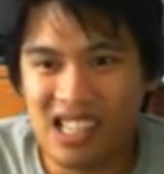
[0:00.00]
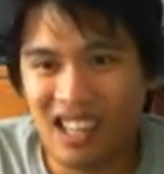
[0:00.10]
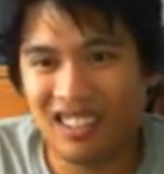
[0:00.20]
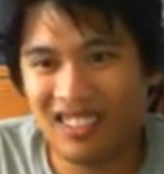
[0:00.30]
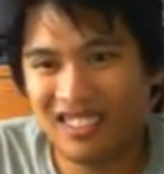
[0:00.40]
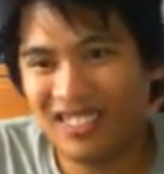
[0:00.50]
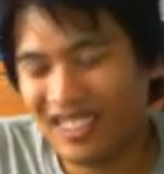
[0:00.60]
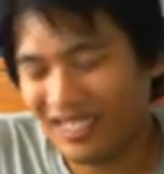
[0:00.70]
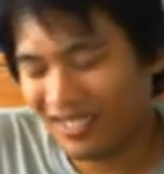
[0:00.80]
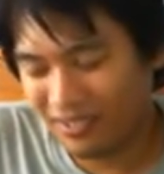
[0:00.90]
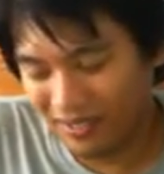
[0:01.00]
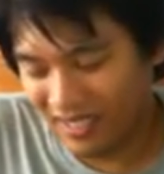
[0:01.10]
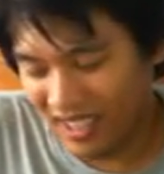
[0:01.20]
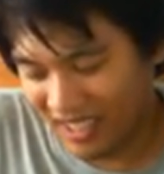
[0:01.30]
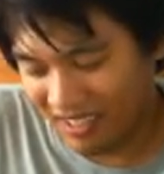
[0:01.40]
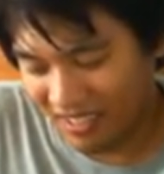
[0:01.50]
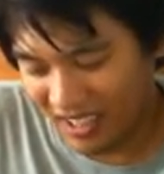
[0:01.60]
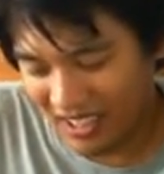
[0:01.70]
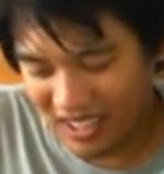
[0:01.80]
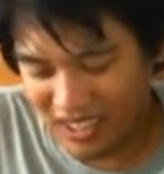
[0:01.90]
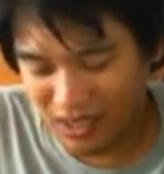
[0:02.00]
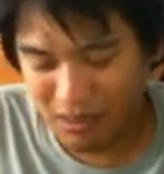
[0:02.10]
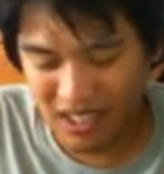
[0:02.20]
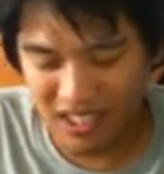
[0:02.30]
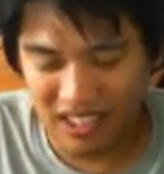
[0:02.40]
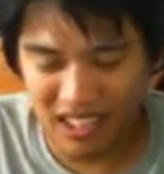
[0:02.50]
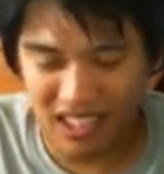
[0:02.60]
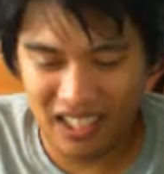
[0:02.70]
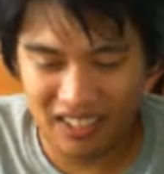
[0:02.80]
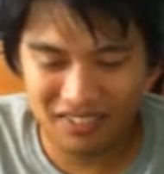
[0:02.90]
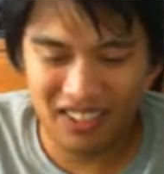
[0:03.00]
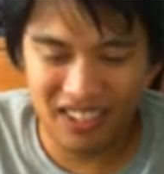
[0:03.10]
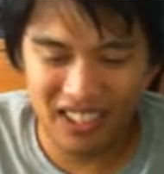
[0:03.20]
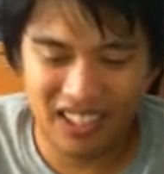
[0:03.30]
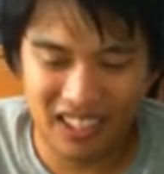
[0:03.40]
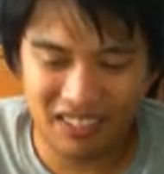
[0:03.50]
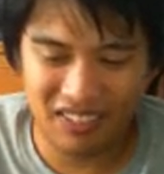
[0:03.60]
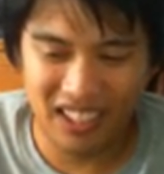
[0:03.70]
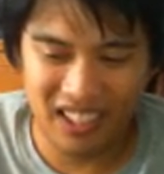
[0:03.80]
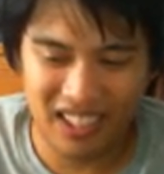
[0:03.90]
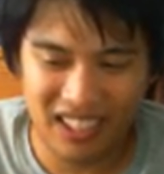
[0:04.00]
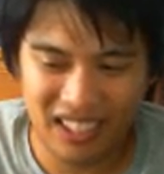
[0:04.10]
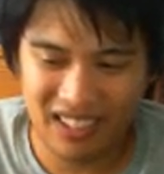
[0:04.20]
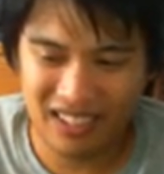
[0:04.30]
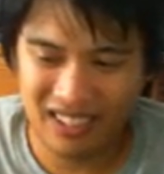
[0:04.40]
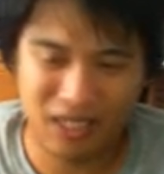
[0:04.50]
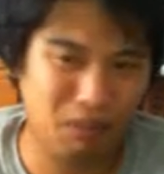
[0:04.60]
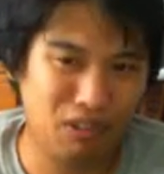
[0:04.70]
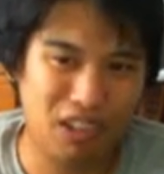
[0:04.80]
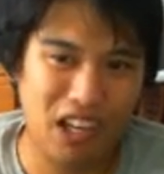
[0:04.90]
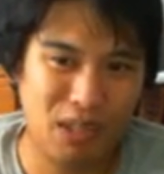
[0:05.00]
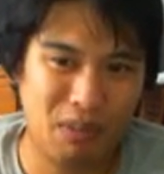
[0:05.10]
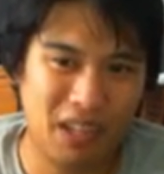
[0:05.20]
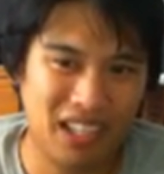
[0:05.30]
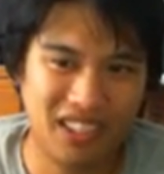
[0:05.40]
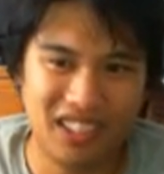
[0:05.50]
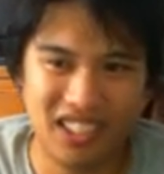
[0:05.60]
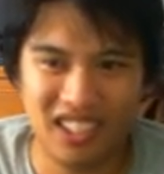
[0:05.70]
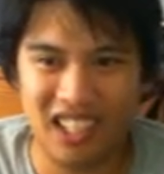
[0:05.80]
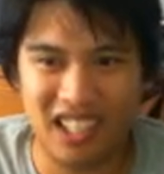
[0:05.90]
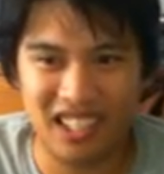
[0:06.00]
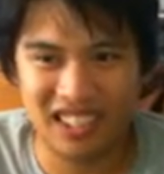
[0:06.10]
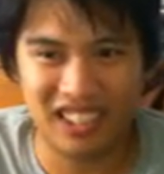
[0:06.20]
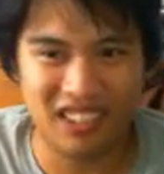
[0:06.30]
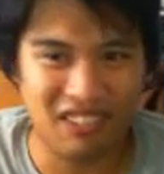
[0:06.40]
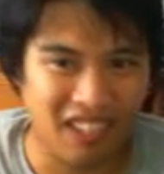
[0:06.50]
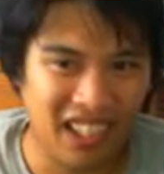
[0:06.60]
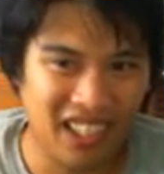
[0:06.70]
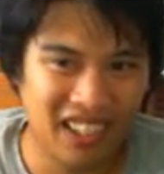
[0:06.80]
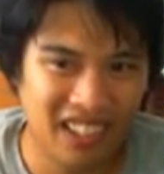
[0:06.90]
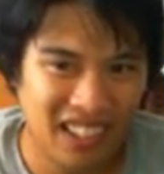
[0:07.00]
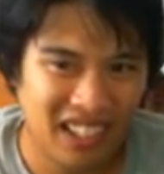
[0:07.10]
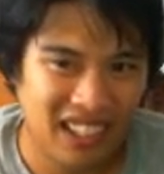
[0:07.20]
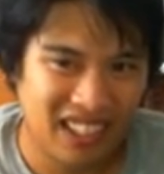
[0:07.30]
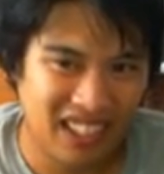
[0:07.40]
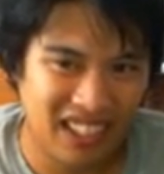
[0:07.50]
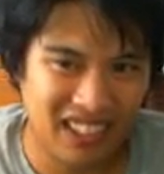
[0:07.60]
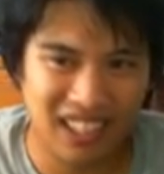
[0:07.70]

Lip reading: Or, you know, O'Reilly can just be that guy if you need to give a guy some prospect who just lost, like, a win. Get his